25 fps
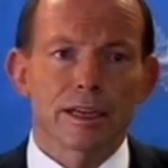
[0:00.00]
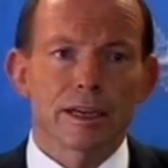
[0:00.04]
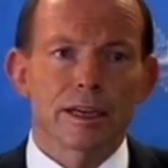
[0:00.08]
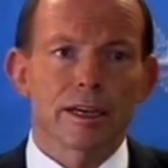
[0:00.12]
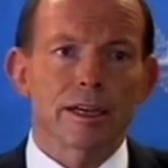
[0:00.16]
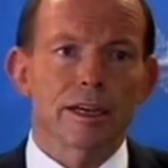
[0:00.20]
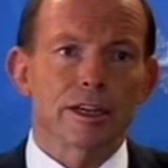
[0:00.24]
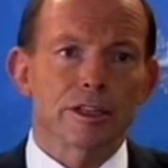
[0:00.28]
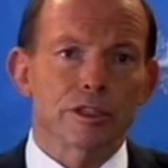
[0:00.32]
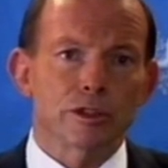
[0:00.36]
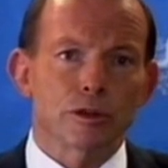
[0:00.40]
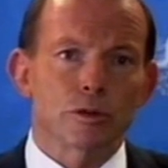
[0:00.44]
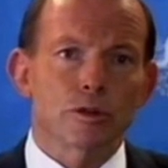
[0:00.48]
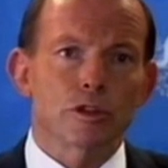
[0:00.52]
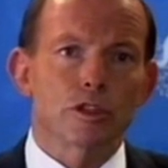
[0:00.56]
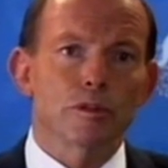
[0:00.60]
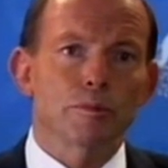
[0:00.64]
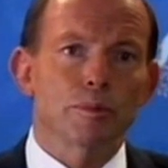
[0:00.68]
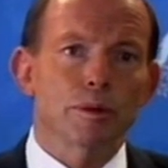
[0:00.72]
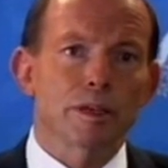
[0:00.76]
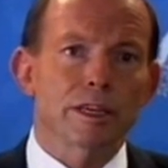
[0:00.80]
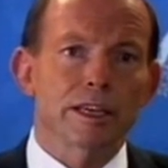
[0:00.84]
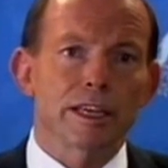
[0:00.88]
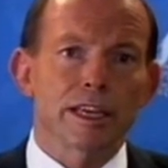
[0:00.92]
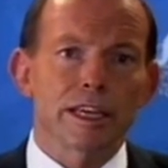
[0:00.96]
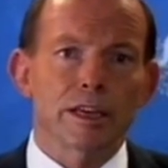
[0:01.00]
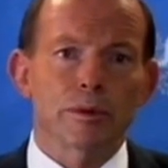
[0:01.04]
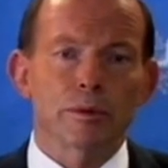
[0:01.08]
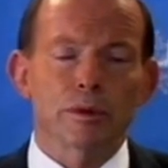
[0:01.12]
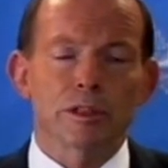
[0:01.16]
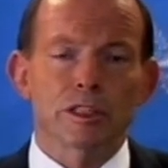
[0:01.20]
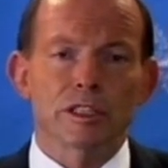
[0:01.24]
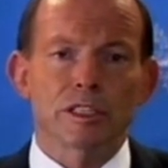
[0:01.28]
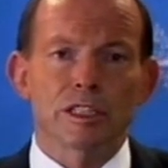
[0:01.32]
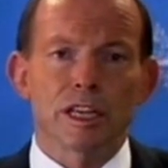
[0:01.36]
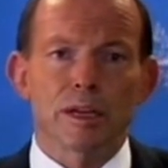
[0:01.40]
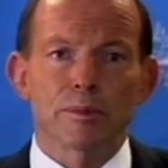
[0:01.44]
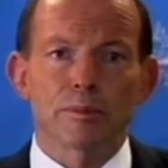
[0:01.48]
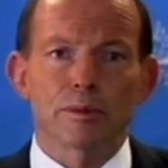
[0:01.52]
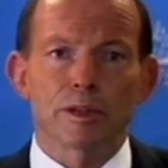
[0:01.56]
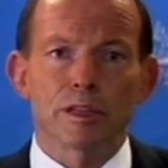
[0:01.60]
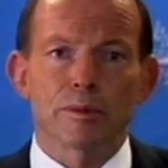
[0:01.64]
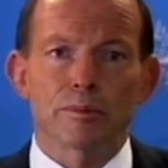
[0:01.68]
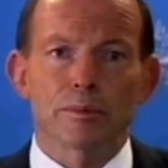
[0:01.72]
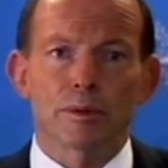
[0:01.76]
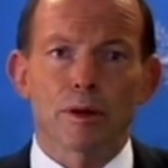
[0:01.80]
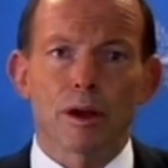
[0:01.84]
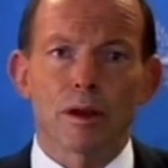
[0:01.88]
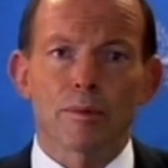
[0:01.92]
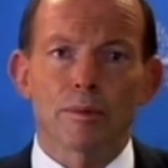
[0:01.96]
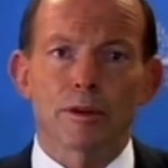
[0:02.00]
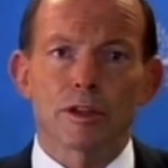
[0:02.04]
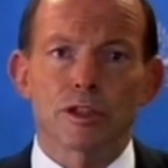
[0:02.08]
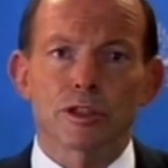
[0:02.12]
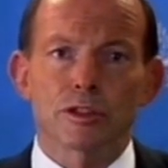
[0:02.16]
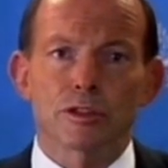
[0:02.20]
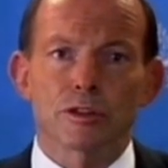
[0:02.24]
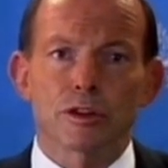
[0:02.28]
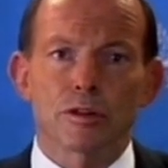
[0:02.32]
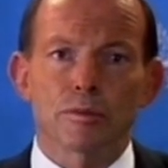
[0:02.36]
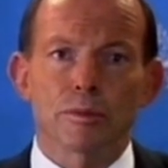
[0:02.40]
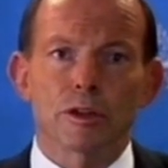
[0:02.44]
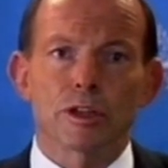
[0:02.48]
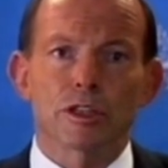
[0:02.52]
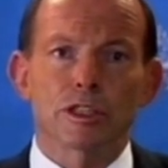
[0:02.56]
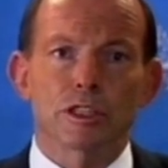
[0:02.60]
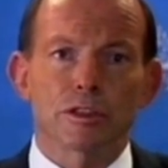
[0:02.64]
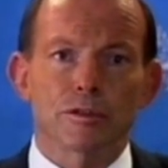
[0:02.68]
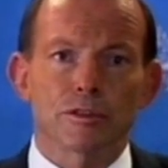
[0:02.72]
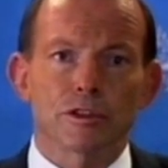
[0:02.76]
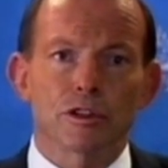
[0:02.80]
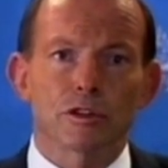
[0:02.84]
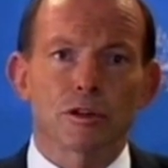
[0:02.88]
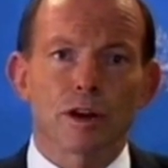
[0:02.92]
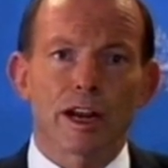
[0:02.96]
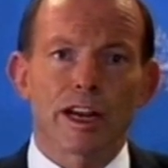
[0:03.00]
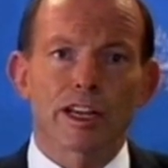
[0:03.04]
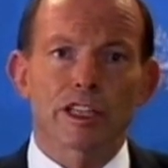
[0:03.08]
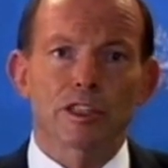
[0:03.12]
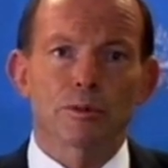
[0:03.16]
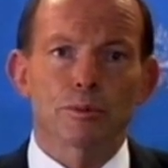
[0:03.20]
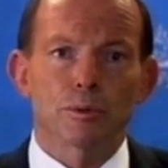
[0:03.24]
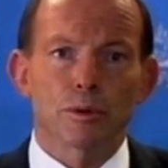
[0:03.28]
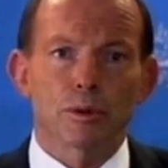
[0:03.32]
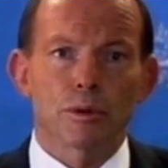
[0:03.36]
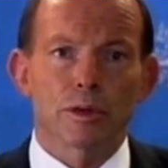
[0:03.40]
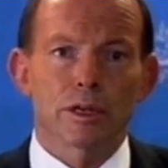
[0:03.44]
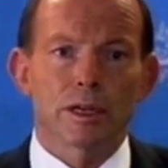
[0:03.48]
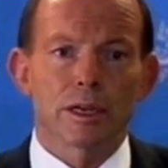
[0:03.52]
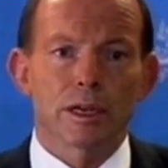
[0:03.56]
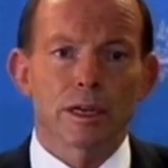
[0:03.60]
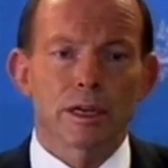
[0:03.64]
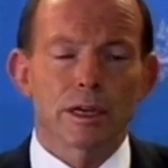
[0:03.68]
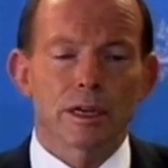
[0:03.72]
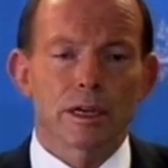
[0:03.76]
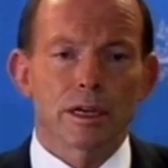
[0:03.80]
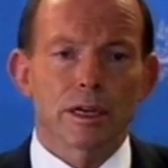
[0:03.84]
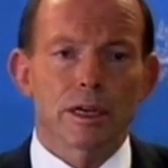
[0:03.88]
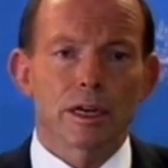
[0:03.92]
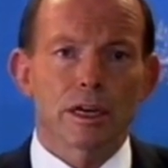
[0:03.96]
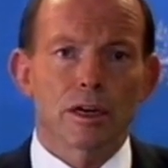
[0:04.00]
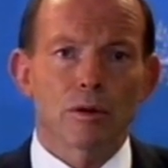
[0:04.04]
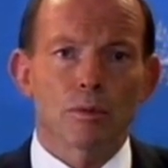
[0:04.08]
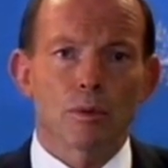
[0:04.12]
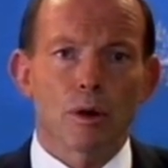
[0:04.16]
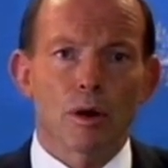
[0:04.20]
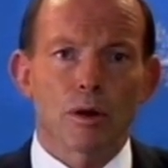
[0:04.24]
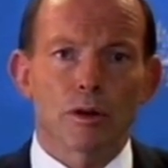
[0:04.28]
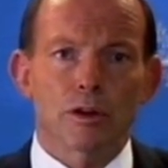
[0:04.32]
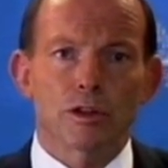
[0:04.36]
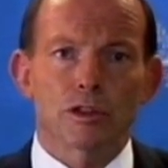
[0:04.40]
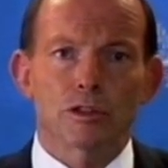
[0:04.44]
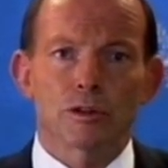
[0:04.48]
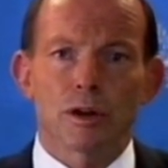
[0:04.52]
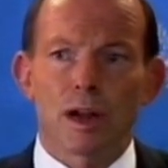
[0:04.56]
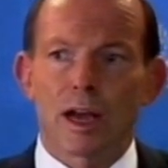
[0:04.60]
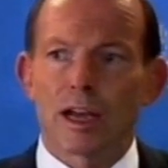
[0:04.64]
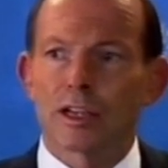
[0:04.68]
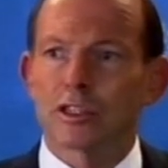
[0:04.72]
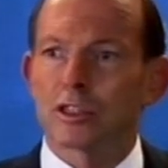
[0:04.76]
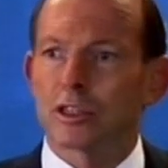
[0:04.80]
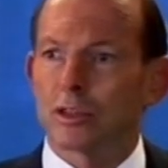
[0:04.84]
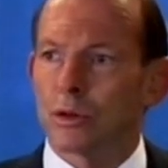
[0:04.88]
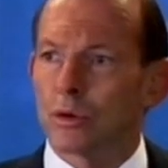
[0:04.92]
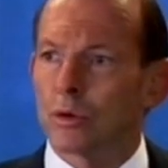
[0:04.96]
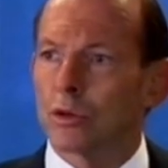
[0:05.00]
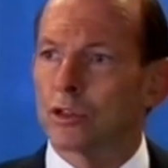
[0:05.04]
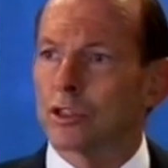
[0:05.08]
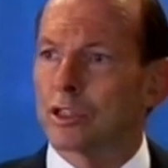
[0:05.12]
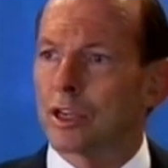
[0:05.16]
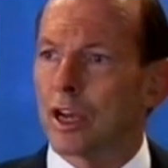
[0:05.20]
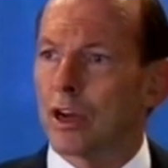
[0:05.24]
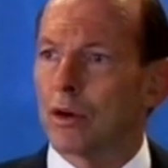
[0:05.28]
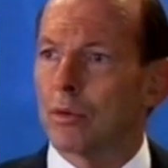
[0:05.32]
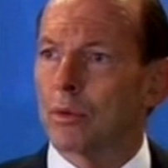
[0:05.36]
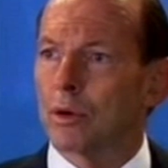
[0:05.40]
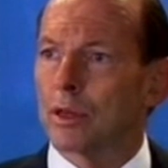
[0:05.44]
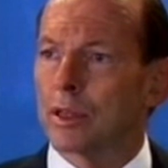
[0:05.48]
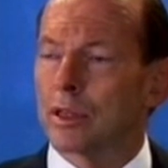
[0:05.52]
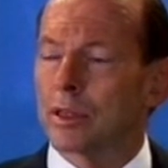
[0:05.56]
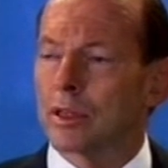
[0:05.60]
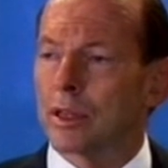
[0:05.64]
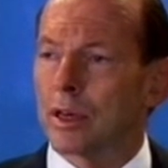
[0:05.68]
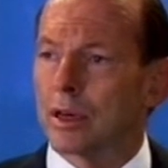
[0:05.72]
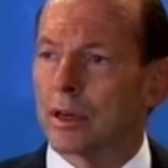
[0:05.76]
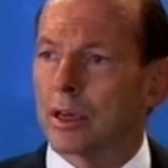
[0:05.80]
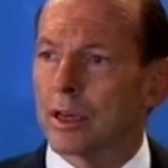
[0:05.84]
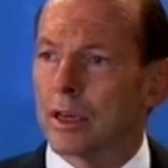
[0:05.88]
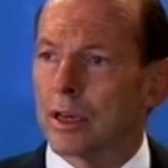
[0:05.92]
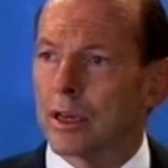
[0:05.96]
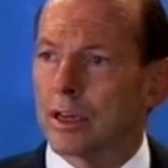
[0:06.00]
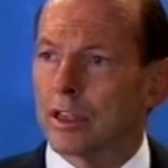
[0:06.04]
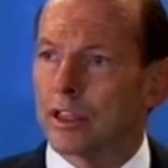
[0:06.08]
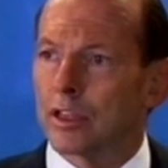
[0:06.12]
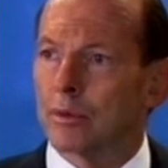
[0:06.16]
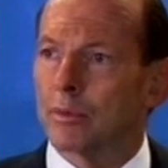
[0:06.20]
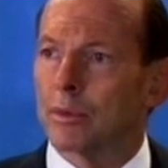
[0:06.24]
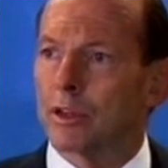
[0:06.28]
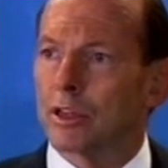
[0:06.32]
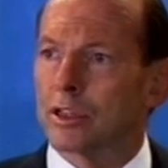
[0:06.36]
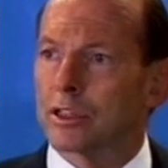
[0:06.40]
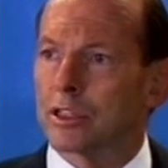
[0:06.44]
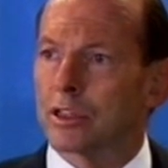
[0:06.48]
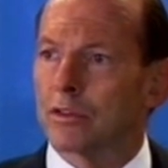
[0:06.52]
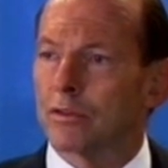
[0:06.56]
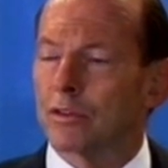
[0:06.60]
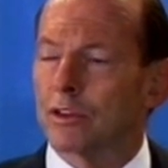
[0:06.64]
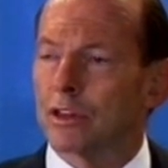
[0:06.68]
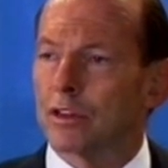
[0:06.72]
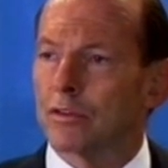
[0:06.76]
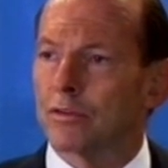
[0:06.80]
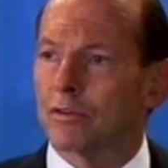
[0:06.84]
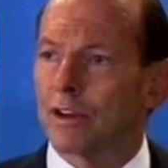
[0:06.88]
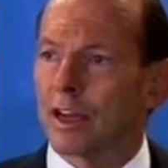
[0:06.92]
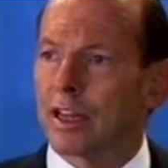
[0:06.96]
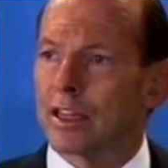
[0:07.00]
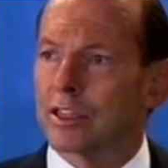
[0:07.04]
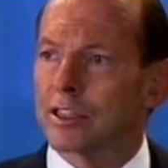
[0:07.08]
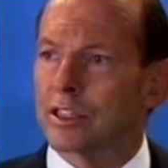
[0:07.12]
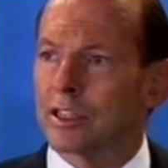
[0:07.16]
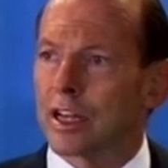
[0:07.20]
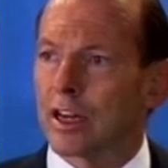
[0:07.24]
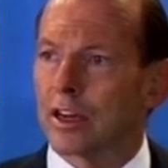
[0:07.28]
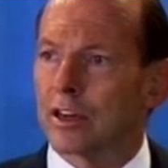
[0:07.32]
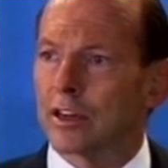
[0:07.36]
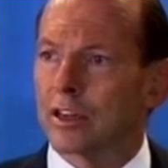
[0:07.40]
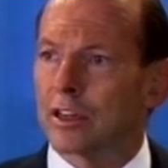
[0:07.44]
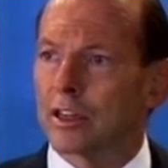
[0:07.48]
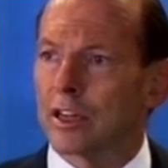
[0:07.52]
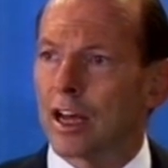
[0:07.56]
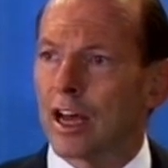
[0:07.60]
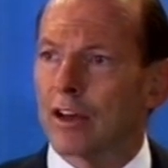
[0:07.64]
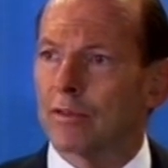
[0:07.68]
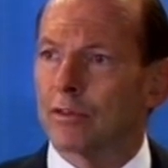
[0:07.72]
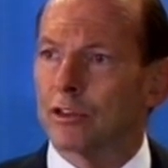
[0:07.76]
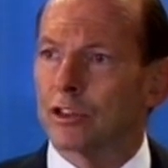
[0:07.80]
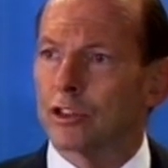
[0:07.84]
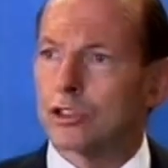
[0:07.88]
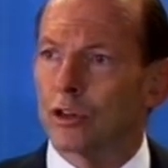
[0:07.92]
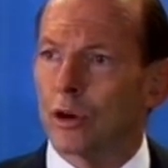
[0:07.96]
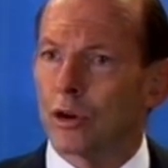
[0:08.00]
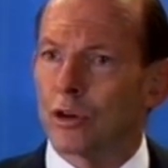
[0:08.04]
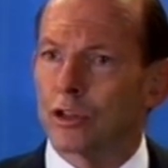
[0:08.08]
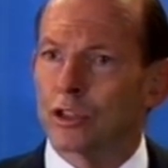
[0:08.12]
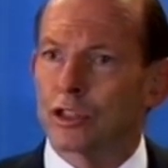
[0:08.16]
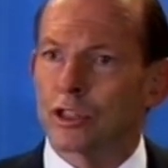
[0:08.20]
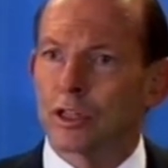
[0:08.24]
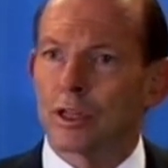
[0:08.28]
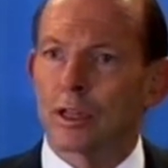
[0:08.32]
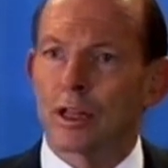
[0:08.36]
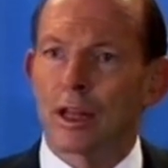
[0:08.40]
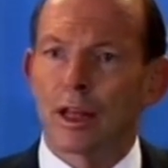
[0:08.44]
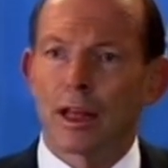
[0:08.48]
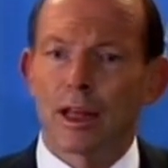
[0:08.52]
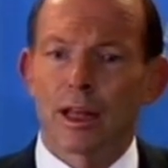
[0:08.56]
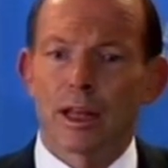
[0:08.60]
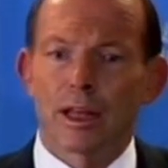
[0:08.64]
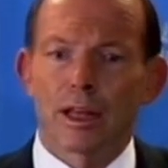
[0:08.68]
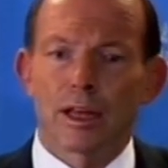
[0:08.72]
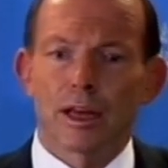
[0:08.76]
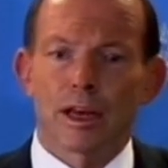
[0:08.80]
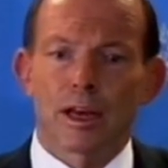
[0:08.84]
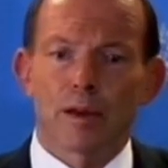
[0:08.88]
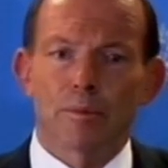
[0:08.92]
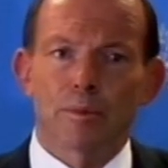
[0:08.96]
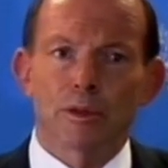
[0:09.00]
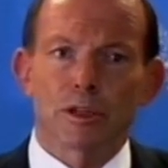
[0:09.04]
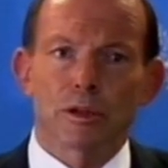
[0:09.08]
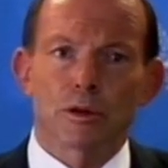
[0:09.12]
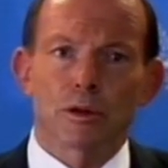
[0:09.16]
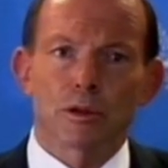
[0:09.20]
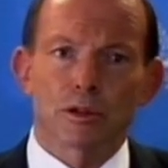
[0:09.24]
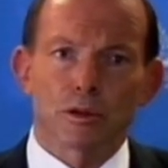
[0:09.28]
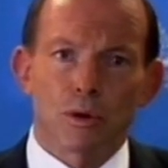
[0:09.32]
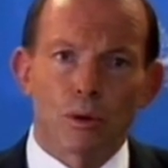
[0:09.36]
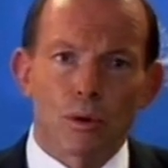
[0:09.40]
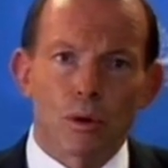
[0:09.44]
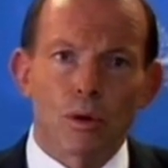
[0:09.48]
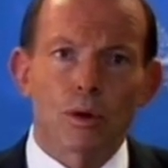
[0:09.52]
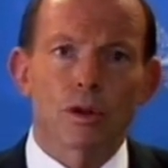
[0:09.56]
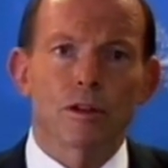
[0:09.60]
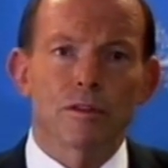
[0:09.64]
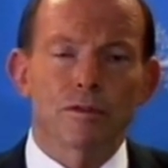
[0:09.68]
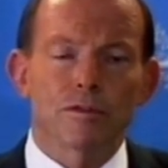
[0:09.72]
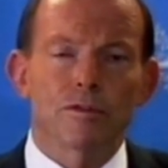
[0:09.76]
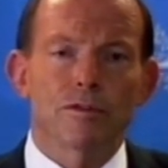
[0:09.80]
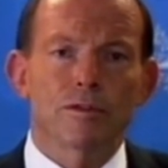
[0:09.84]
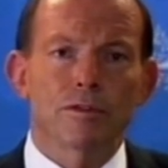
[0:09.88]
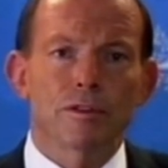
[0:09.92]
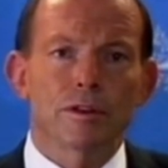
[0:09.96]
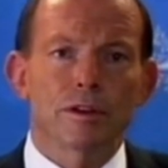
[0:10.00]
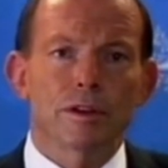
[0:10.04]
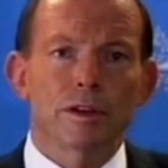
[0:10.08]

It's good to be here with the Deputy Prime Minister and Minister for Transport, Warren Truss, and also with the Minister for Defence, Senator David Johnson, because all of